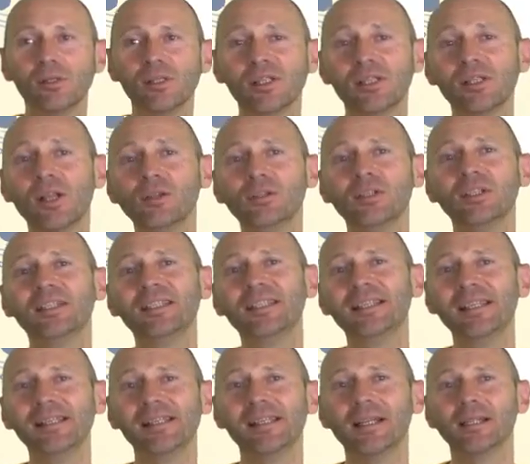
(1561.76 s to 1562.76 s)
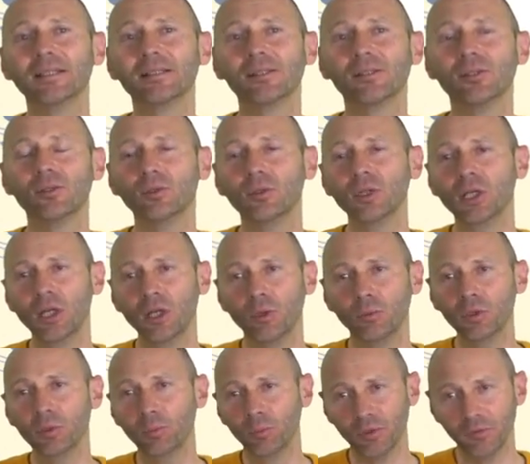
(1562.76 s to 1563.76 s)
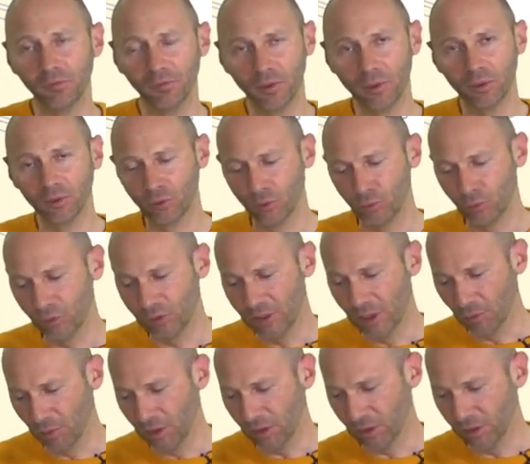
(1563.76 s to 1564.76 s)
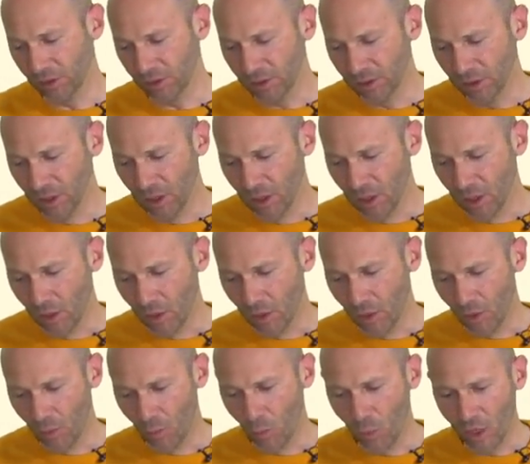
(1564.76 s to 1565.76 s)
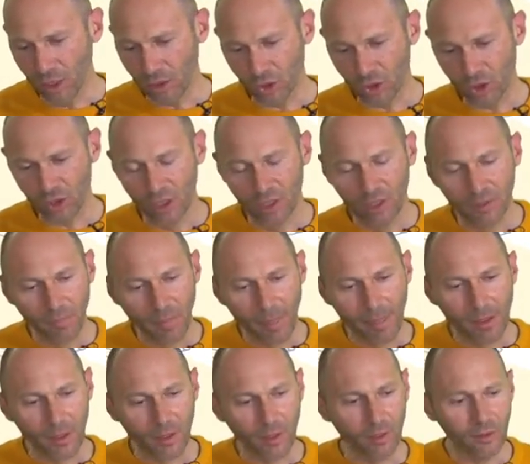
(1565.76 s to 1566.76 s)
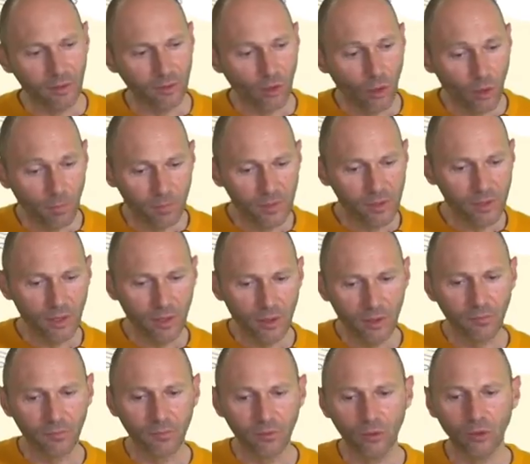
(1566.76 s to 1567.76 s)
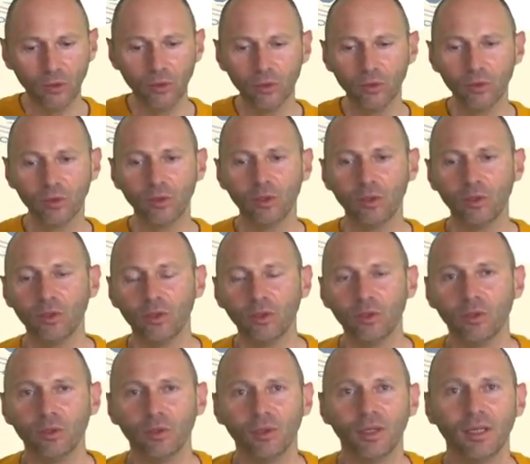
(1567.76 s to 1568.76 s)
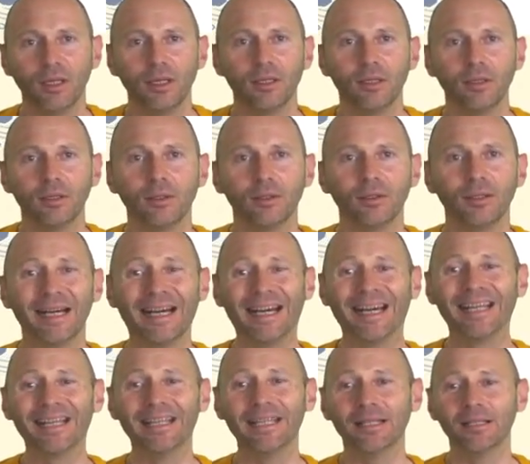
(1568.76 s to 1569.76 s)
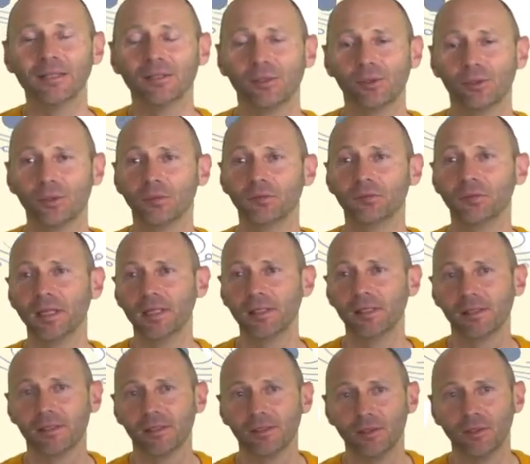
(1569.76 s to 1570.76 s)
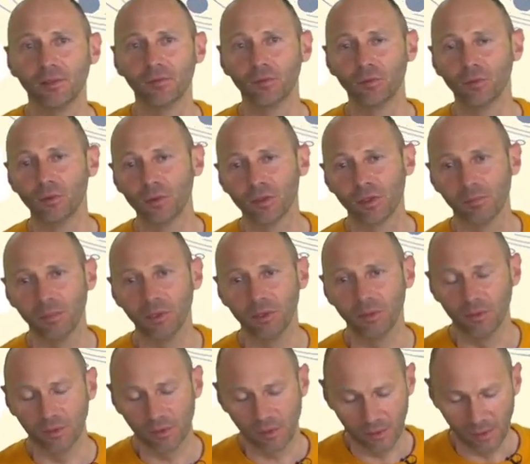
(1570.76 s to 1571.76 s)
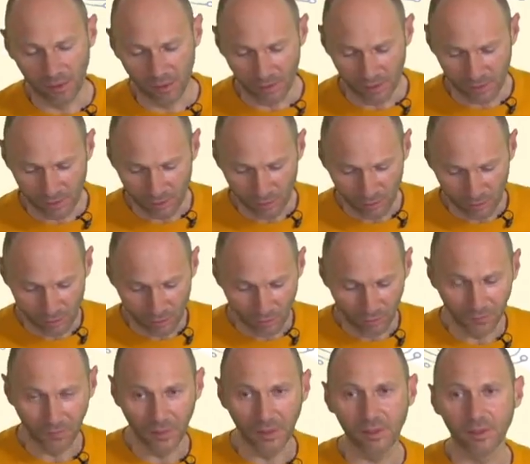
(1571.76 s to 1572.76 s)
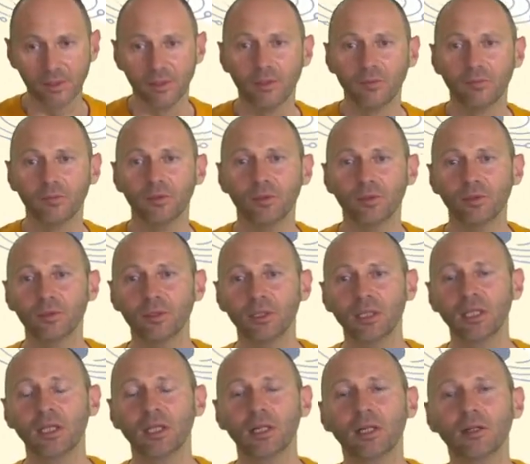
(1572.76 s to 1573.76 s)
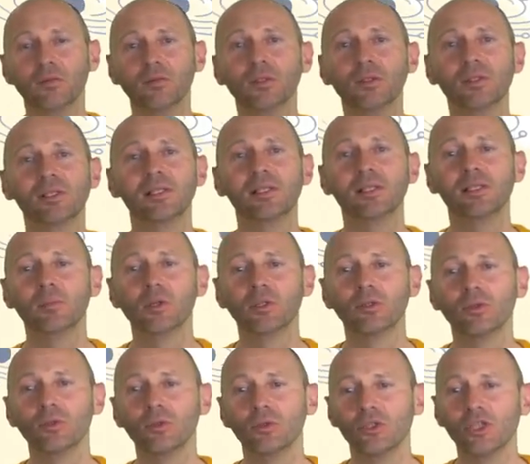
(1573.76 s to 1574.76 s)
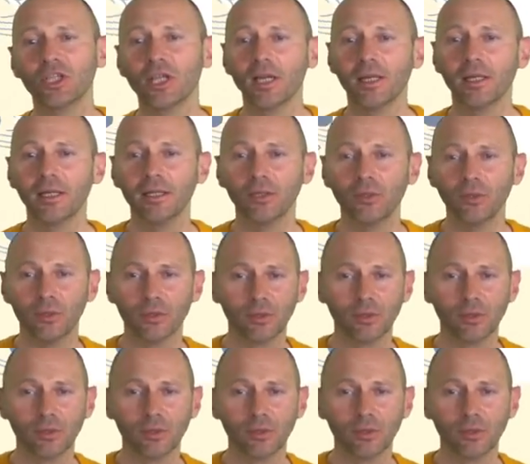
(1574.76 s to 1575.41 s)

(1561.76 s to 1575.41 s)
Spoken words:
a sandy desert. So we prefer to directly watch and observe the reg surface, of course, because this is the surface of the sedimentological layers.